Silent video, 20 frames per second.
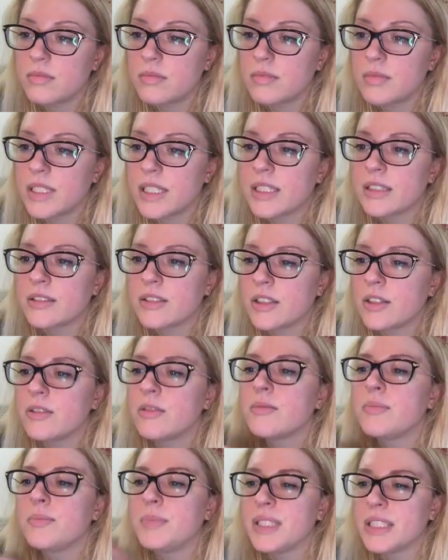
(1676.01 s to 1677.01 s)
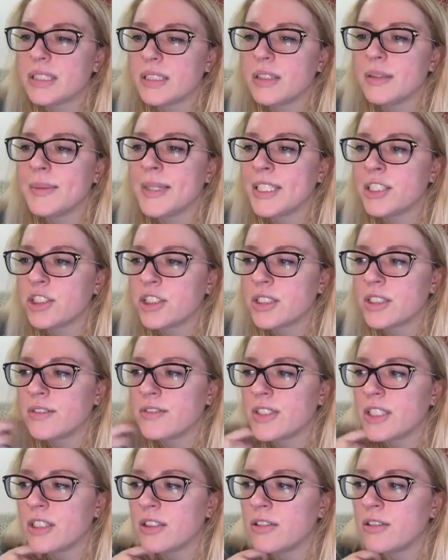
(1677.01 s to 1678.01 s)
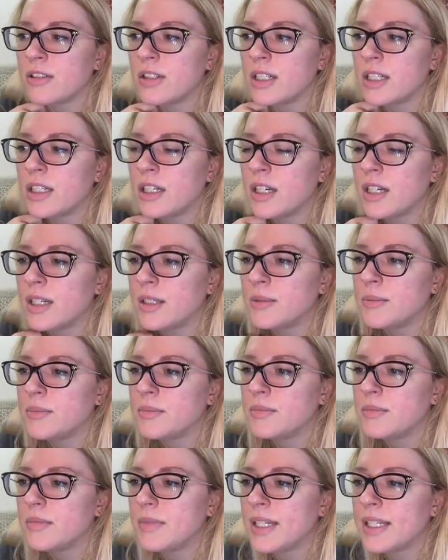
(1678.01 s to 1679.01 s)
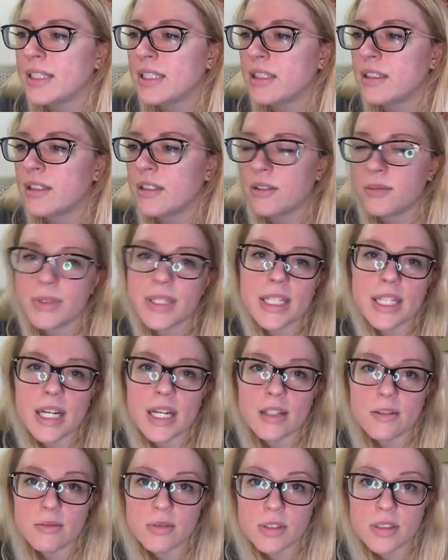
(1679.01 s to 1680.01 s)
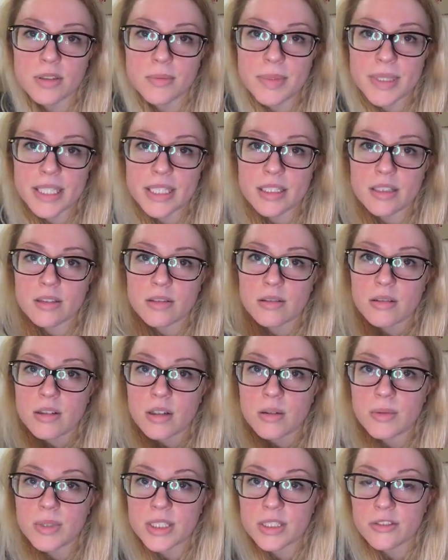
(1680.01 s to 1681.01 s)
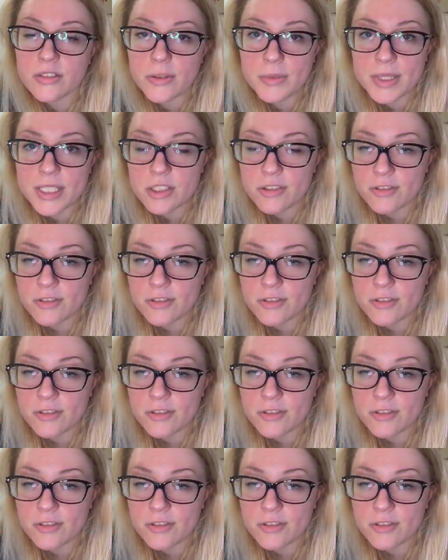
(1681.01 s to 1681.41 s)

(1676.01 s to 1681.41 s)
like, so basically by sharing the video, at the end of the week I will pick a winner from each